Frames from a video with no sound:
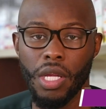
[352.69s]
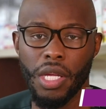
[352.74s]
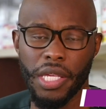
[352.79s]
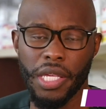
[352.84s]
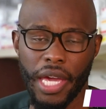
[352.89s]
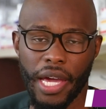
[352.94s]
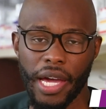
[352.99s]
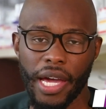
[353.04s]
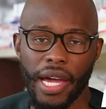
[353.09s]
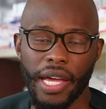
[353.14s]

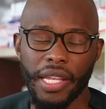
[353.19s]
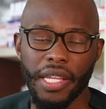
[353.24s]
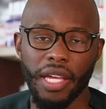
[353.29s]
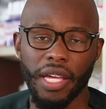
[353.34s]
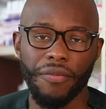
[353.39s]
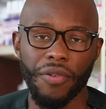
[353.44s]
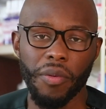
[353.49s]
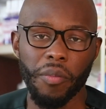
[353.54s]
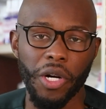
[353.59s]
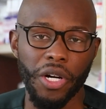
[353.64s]
Yeah, I
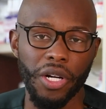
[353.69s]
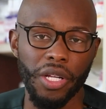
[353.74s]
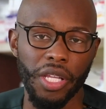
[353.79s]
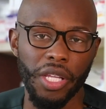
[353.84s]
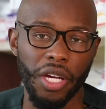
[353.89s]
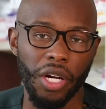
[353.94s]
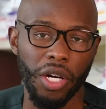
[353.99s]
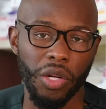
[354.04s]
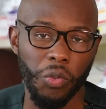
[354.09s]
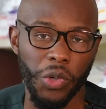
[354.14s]
think from
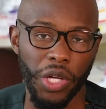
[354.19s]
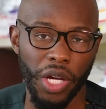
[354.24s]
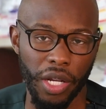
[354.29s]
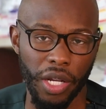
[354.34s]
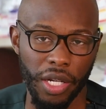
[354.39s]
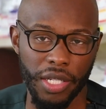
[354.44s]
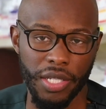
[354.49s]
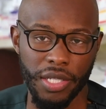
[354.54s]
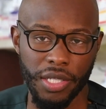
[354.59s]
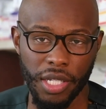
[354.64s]
early on, we
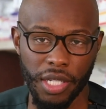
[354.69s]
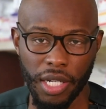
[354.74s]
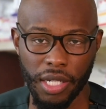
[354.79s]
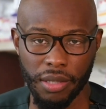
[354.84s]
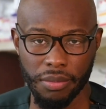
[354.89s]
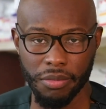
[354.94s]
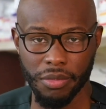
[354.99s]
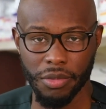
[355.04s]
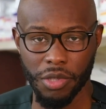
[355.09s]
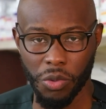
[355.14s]
understood
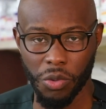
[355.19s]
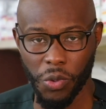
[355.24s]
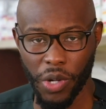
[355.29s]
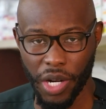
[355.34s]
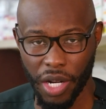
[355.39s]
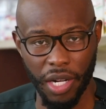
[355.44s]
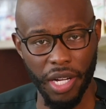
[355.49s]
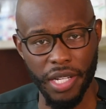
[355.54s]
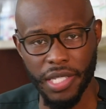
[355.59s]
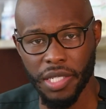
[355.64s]
what
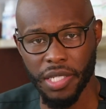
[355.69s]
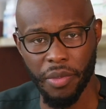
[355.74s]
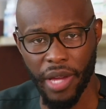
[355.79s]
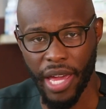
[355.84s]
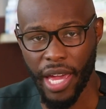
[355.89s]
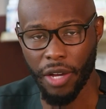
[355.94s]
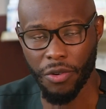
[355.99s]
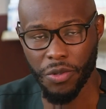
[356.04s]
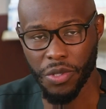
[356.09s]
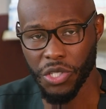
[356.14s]
a customer
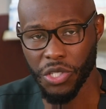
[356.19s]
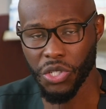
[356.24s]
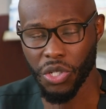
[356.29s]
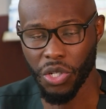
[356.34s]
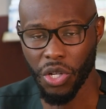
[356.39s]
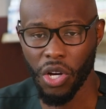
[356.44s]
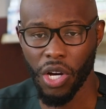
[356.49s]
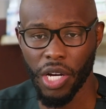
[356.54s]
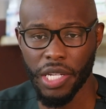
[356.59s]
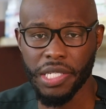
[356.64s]
acquisition
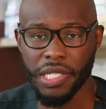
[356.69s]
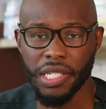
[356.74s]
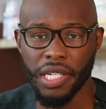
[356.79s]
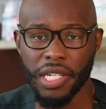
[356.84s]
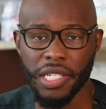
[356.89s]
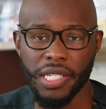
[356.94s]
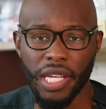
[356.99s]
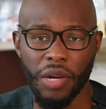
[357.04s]
cost is.